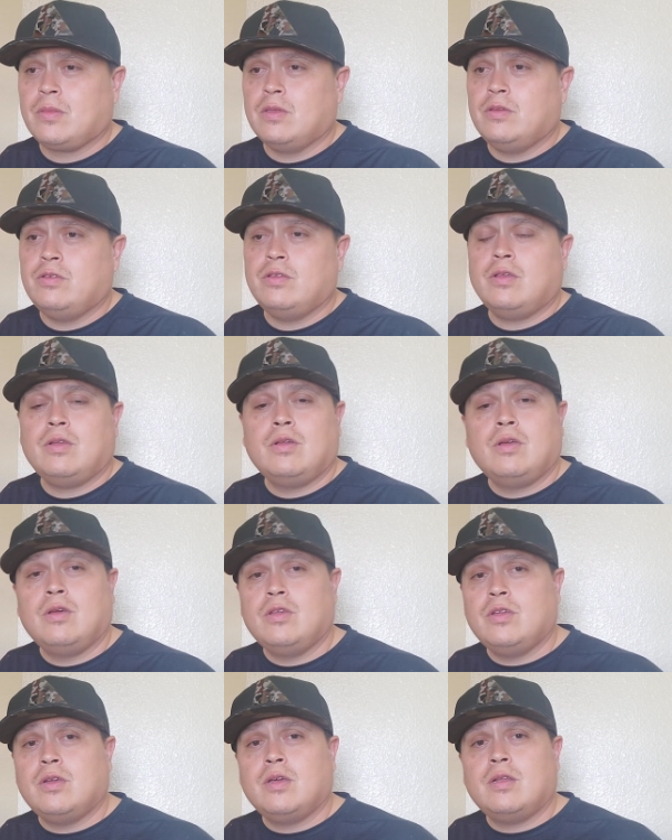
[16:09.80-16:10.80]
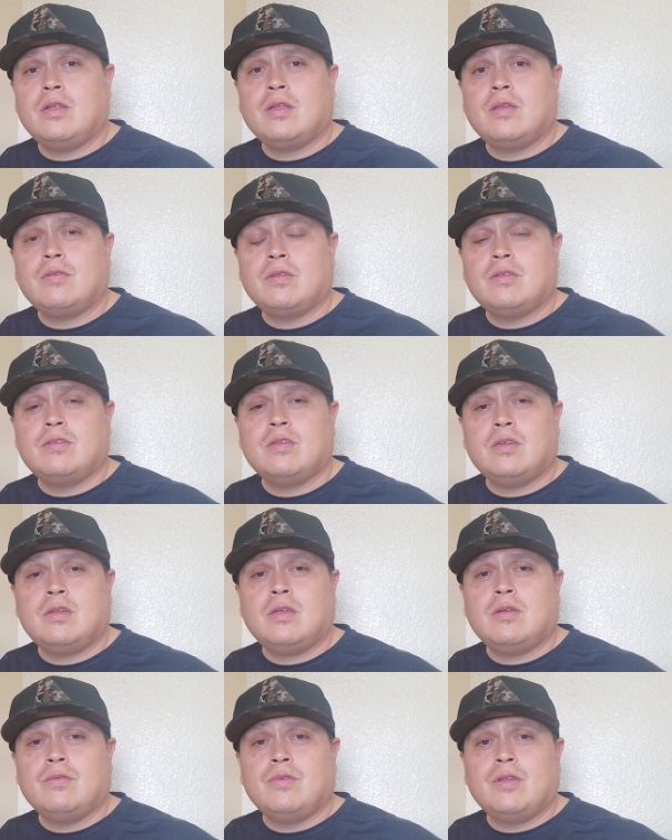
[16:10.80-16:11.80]
And she's like, no, you gotta have to sit
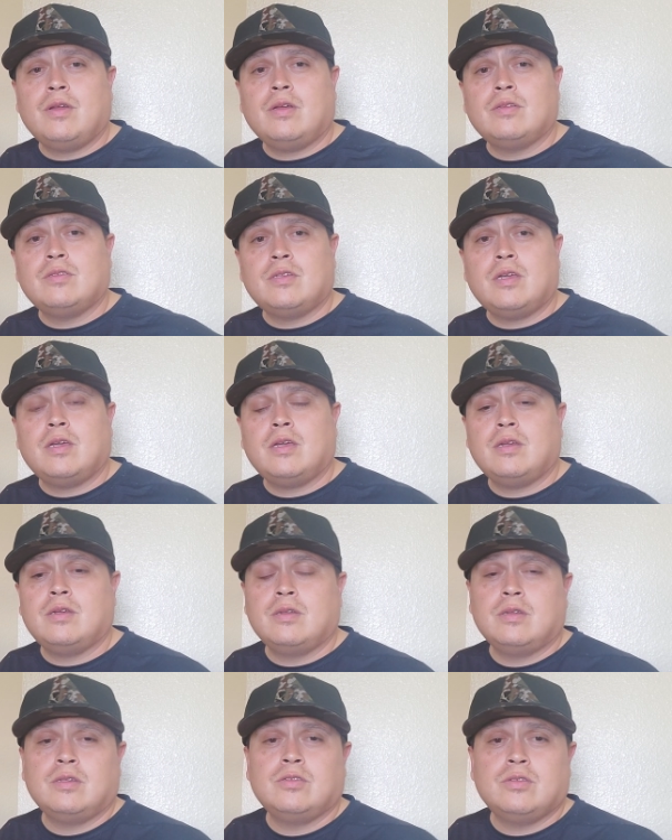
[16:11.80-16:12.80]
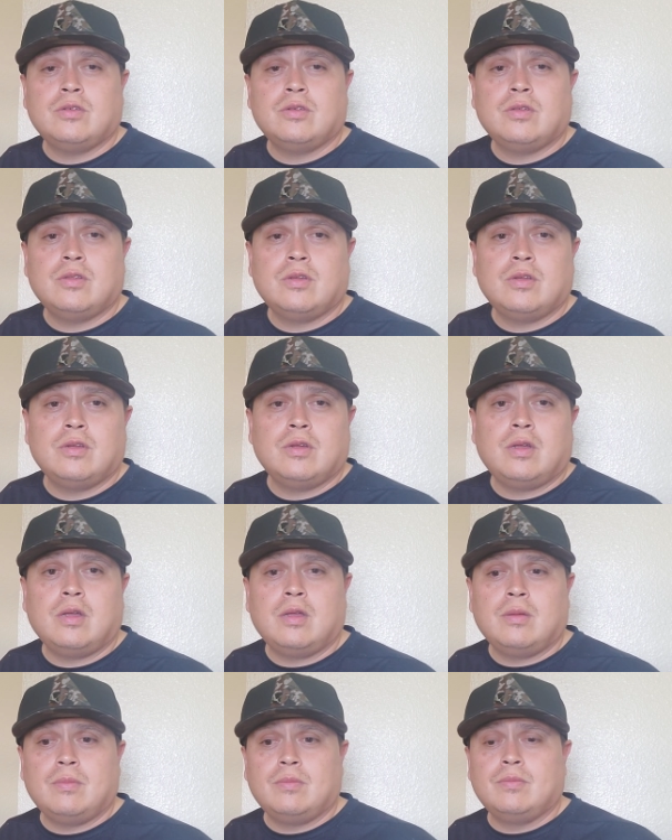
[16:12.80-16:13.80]
over there outside until
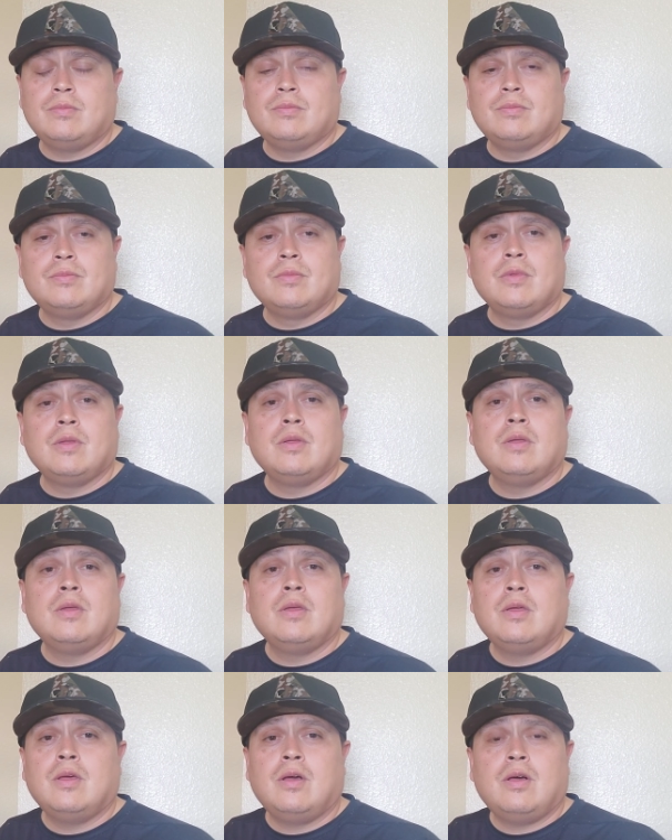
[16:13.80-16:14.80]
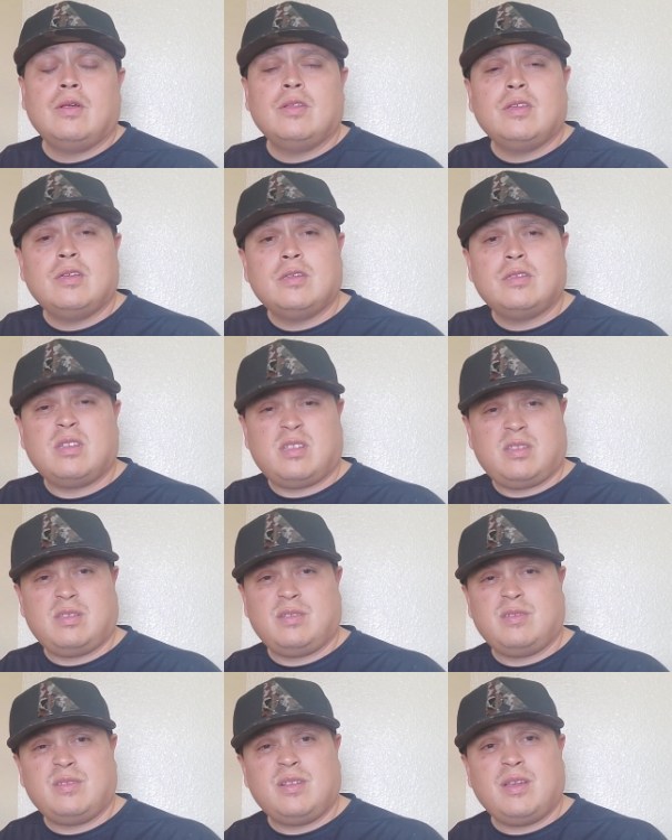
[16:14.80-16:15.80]
all this. I'm
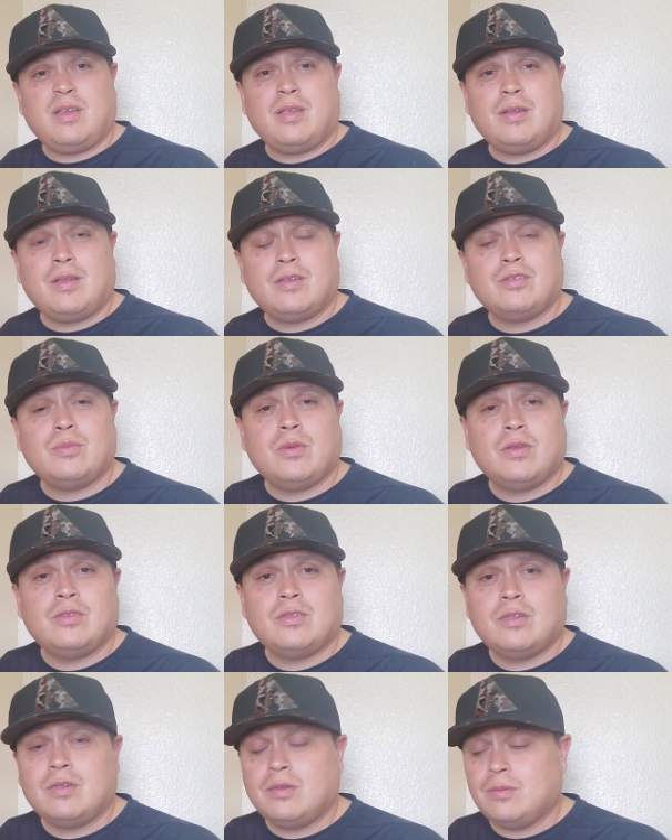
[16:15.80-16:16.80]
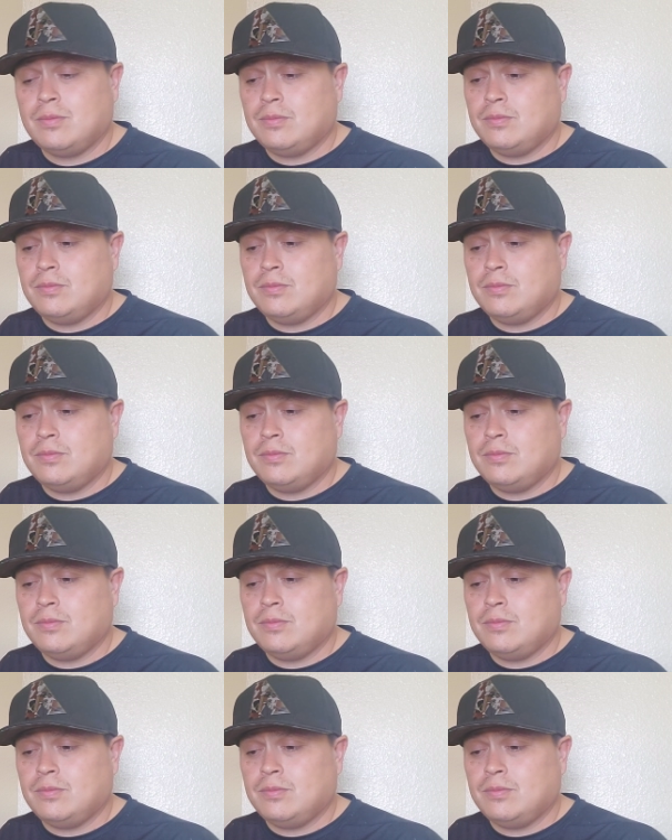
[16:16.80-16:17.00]
like, damn, that's messed up.